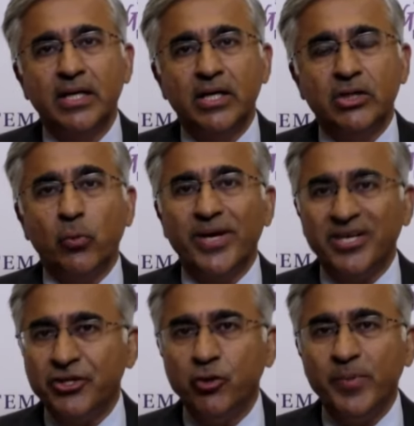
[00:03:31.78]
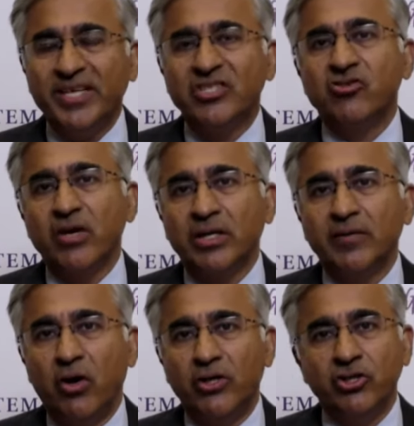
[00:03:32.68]
So we continue to be
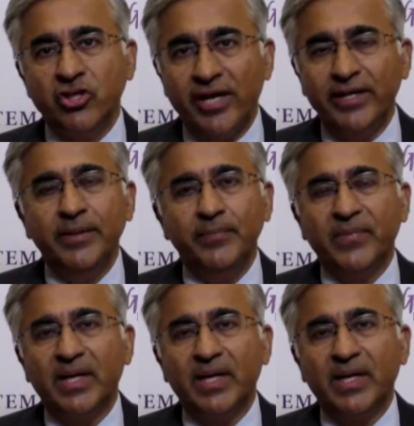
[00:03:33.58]
constructive on China.